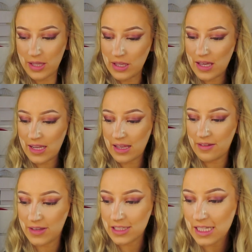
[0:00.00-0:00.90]
You heard it here
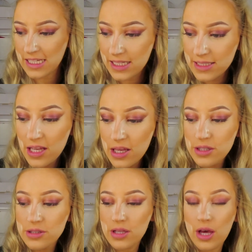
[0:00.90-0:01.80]
first, ladies.
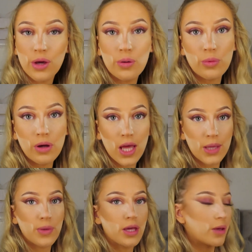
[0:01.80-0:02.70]
So what
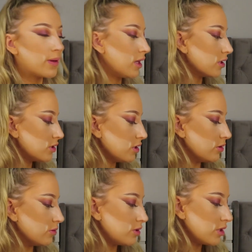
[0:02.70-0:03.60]
I'm going to
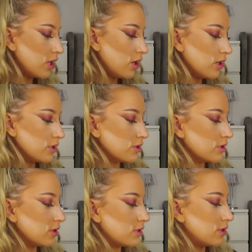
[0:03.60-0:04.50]
do is
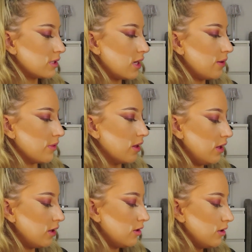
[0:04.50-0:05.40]
just tap
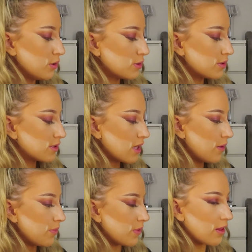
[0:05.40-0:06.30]
that, tap
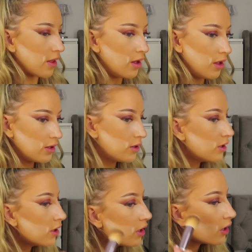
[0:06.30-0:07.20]
a bit of that,
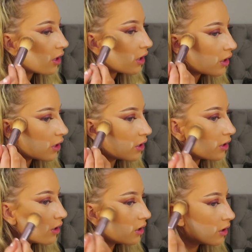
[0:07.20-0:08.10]
and
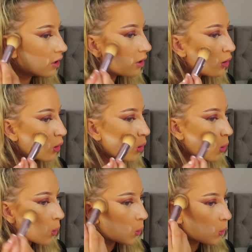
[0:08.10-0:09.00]
then
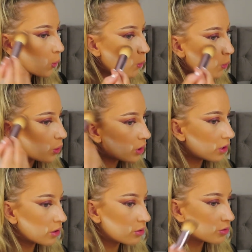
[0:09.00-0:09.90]
put it
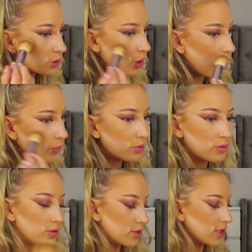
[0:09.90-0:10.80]
on top.
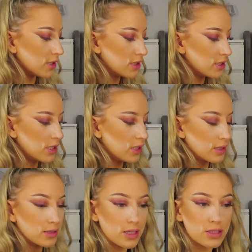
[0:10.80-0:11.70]
Not that I needed it,
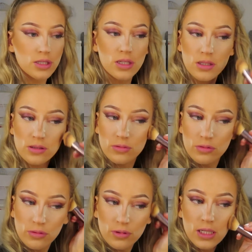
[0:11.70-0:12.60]
because that cheek
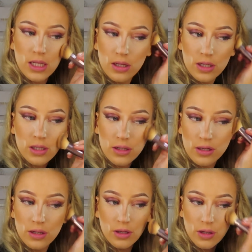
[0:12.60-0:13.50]
already looking
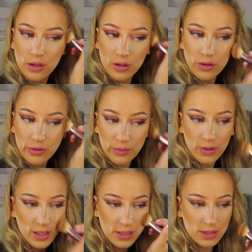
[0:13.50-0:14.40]

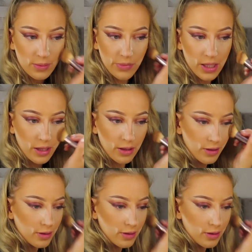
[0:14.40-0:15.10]
quite something.